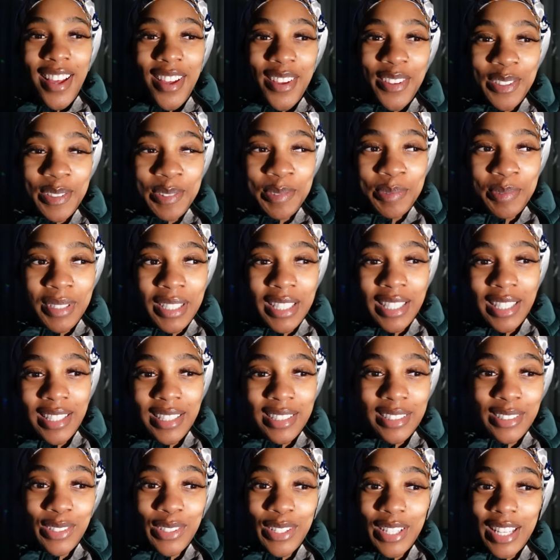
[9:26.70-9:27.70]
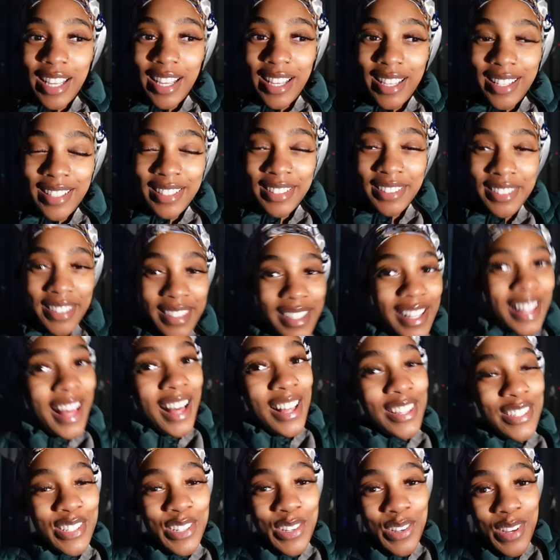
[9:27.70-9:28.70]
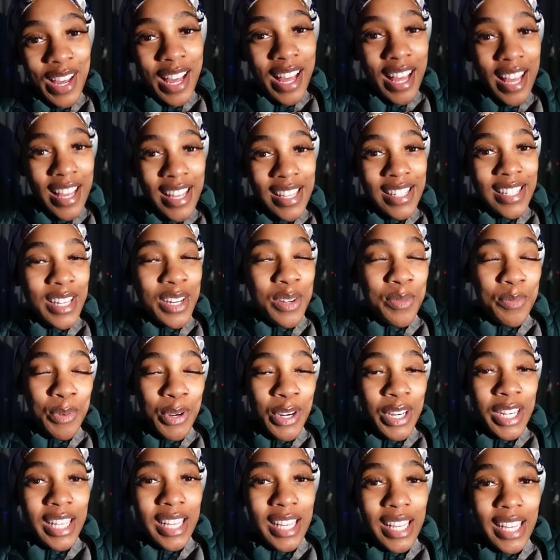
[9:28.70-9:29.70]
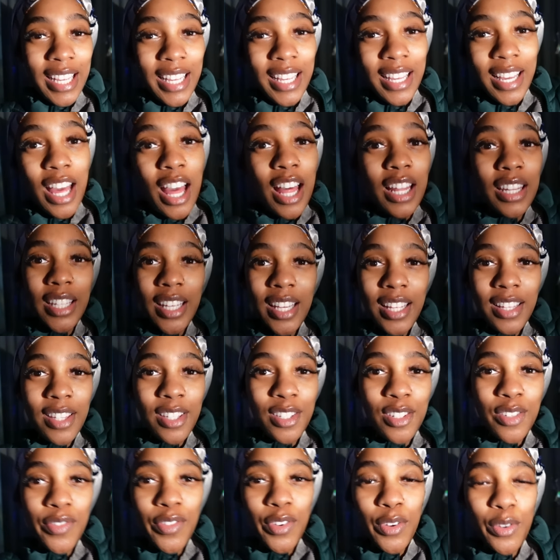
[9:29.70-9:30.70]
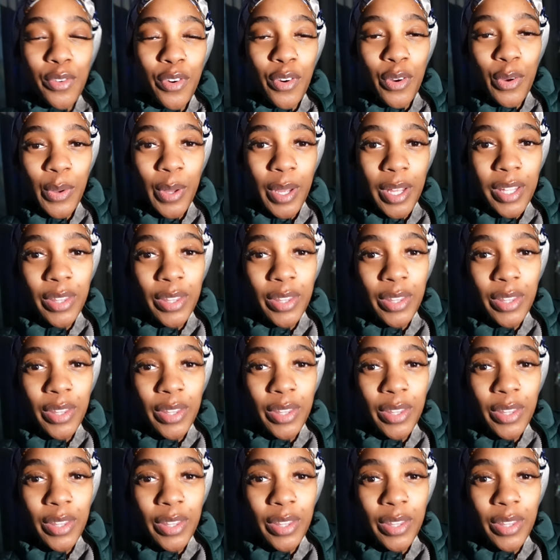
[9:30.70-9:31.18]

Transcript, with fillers: Um, so yeah, I'll see you guys in the morning. Look at this view real quick